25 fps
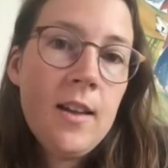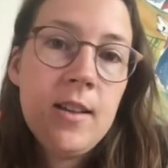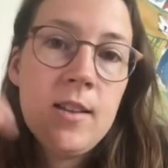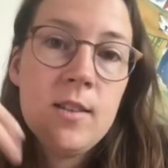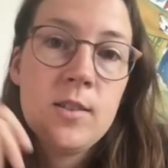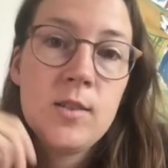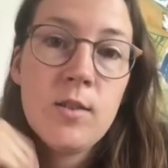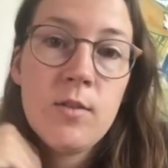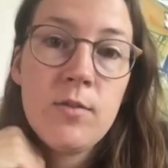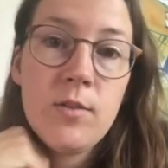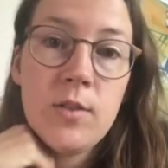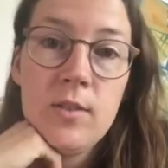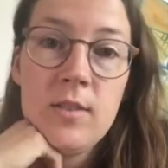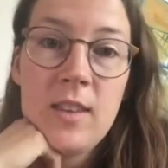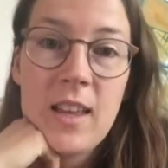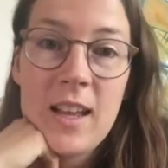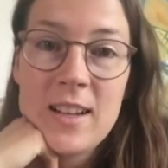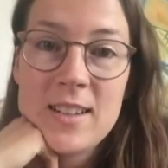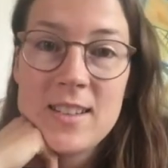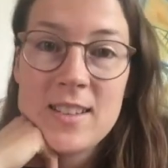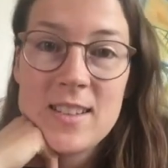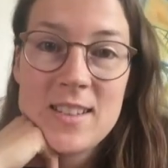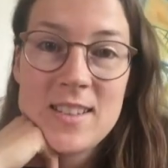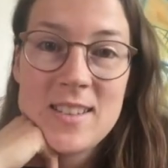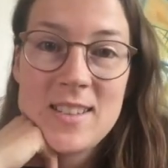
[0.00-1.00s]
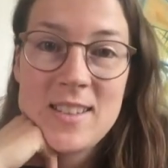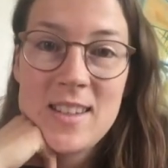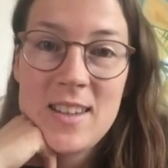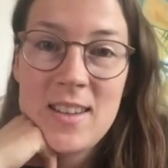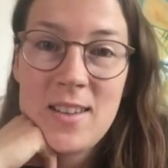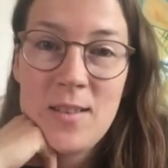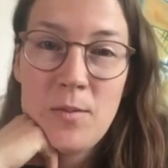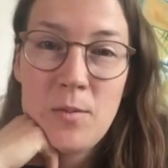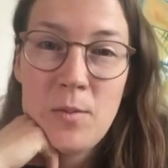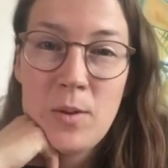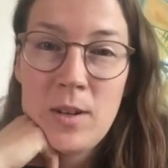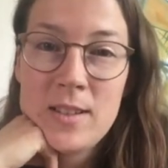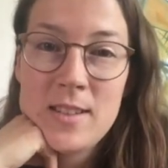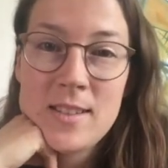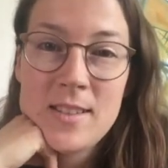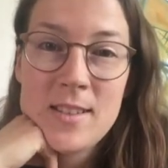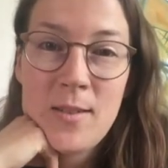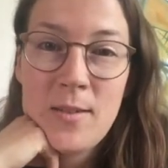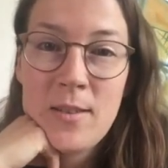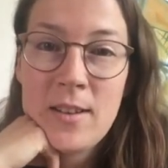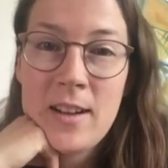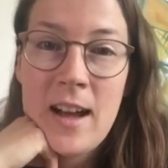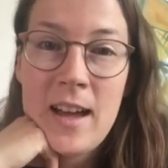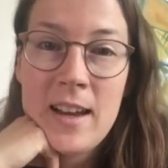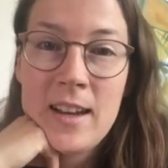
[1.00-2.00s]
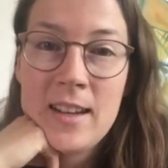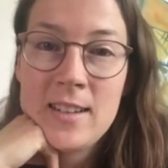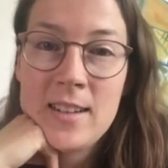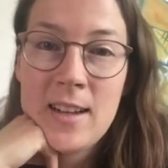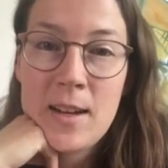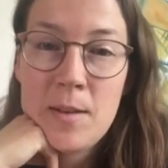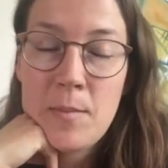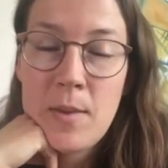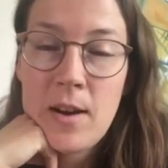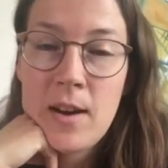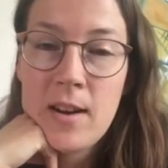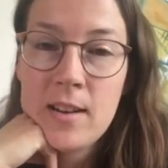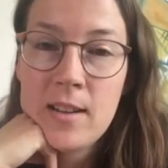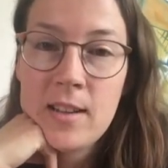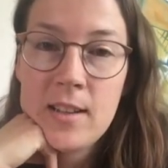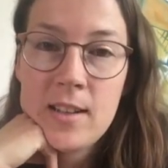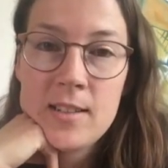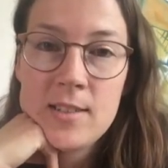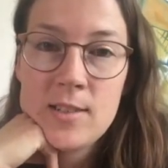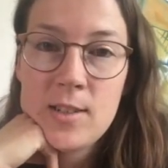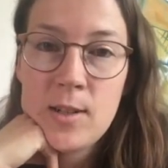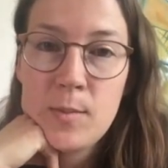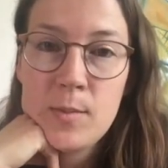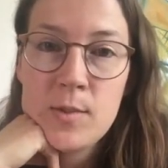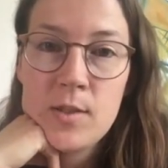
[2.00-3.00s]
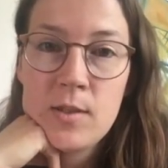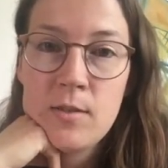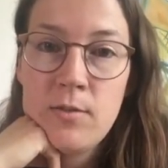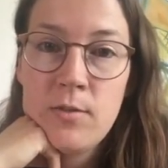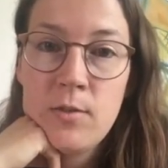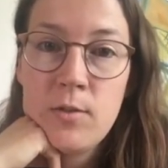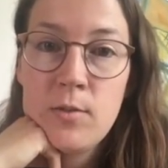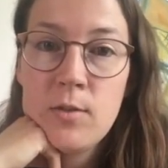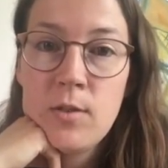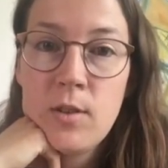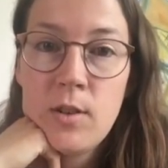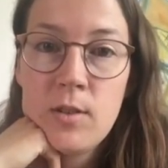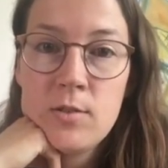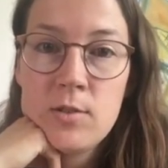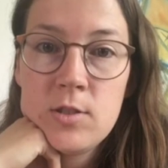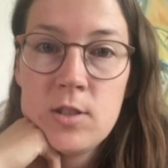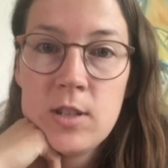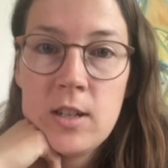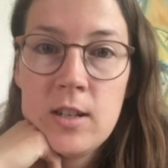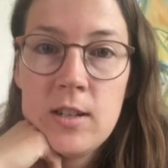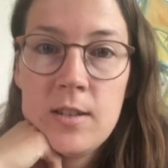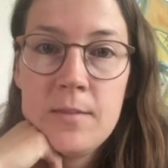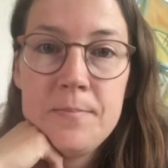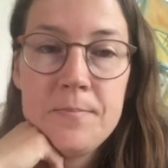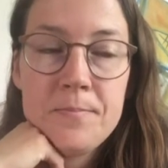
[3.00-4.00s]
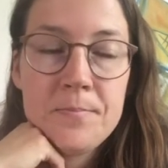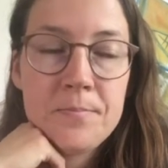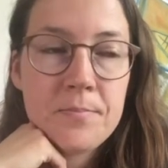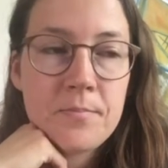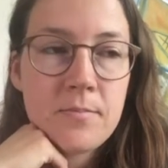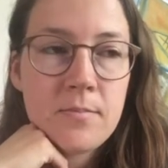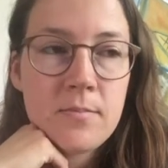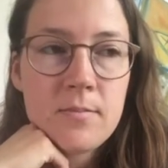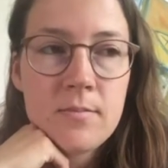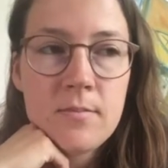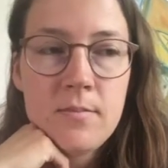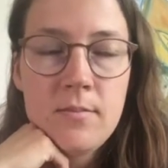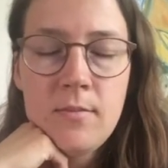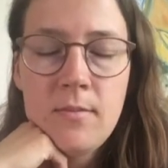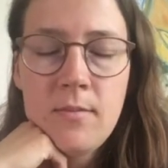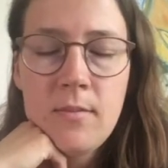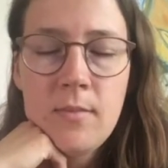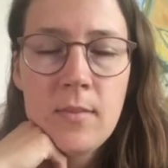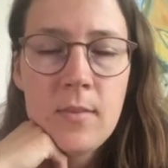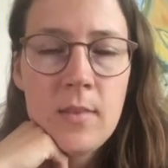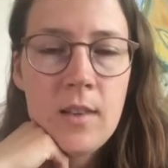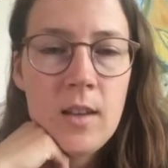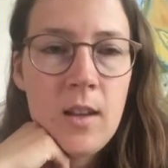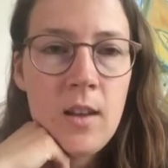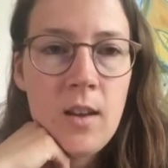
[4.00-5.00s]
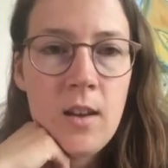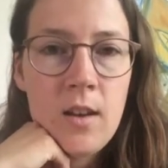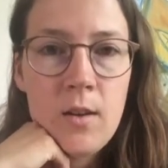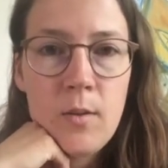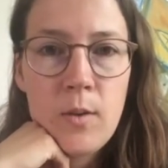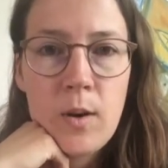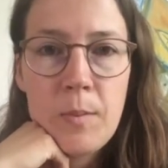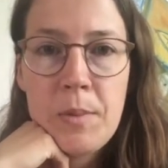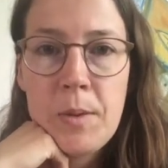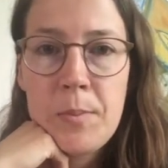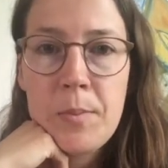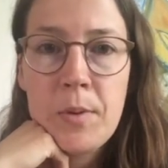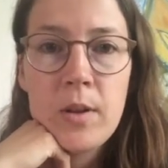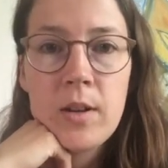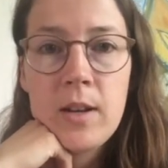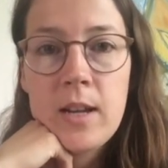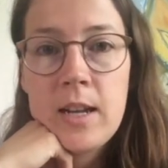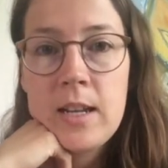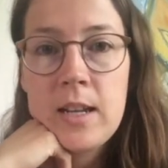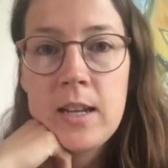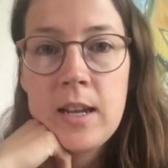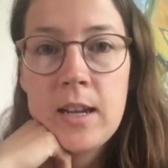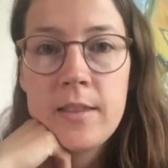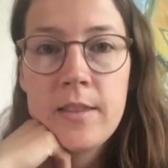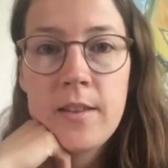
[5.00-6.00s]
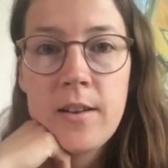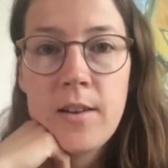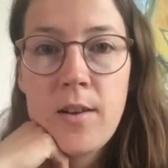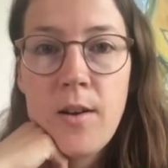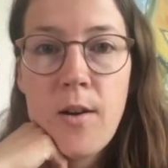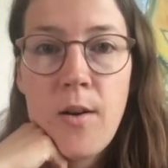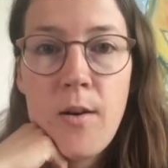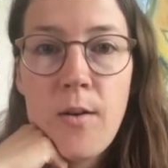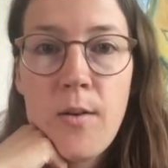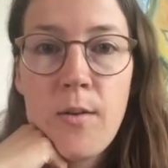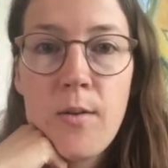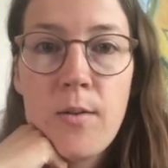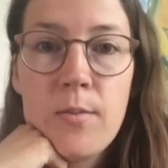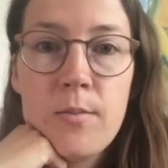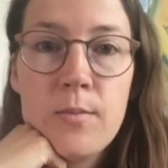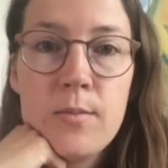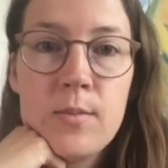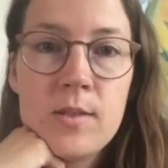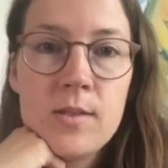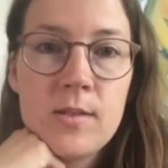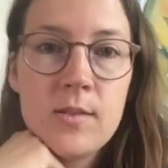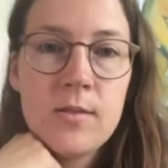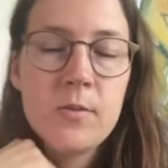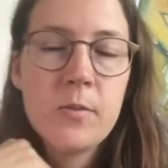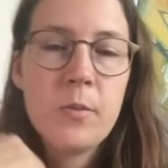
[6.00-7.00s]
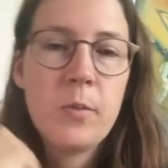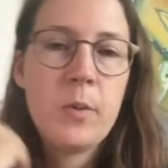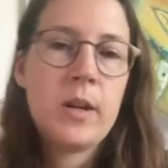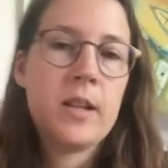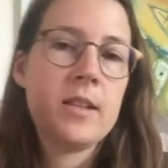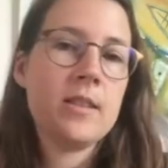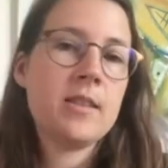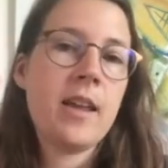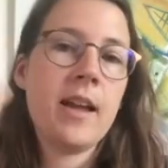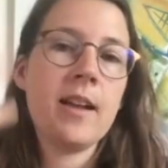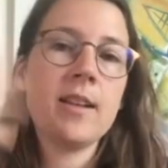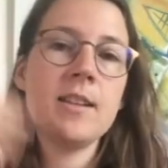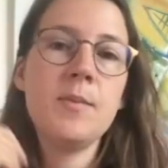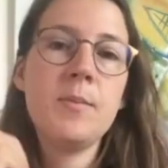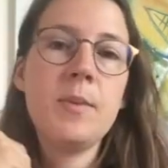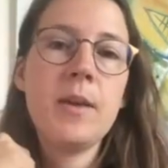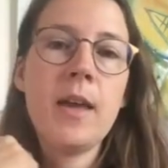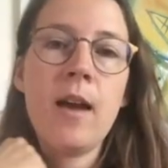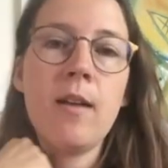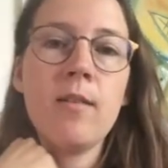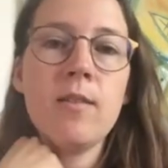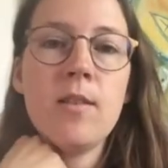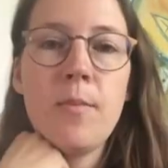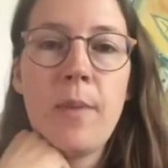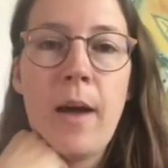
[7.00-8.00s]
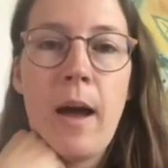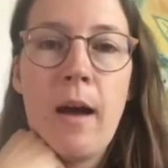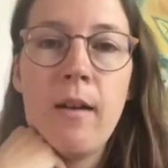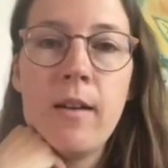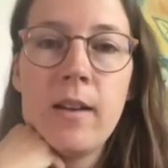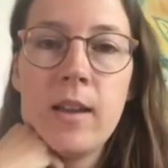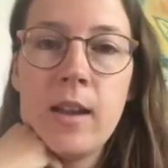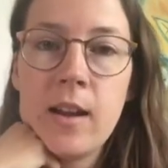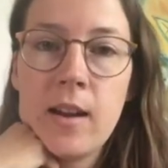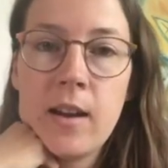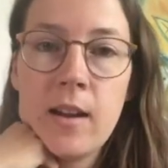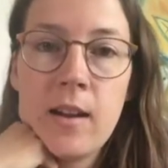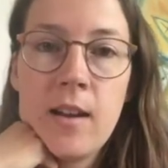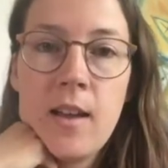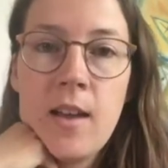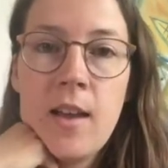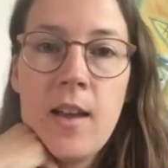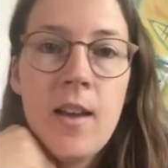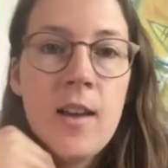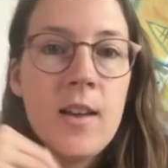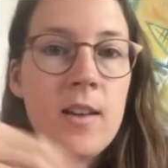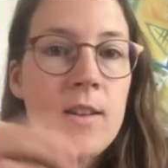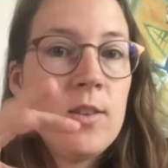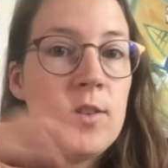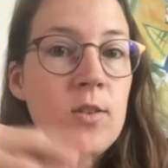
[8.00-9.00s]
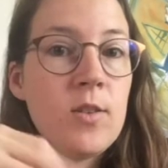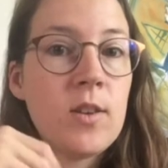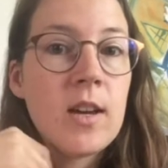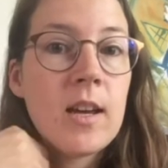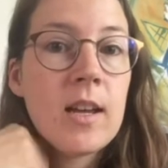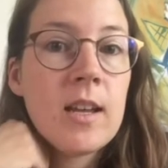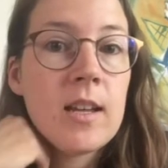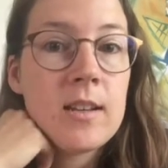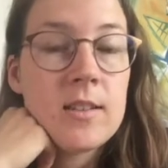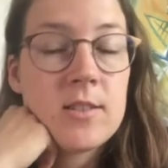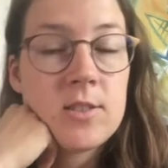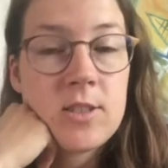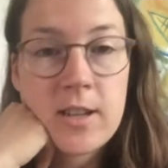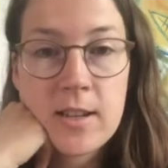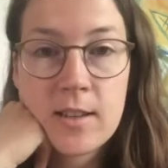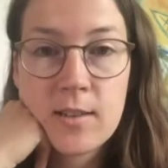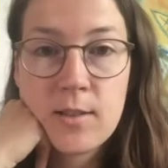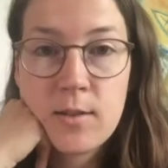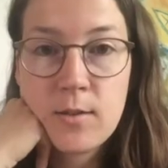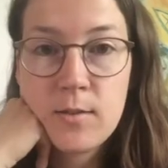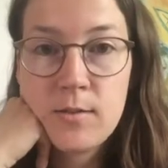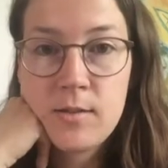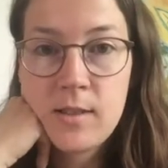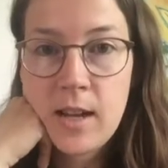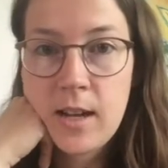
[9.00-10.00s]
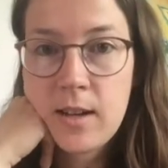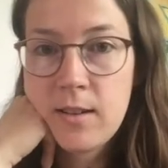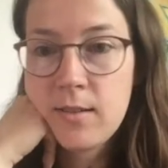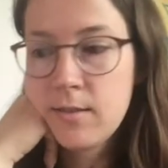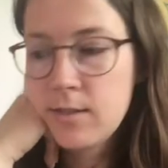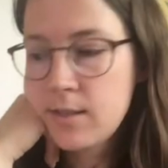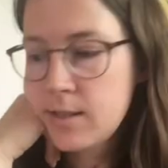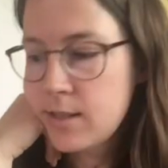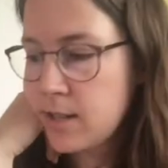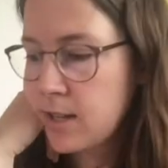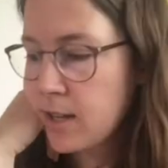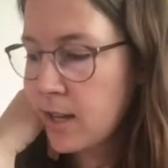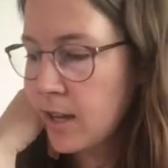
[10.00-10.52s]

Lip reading: So if you'd like to see what's going on in Denmark in terms of food culture, what people are eating in their homes, what it's like to be out and about here, you can check those out.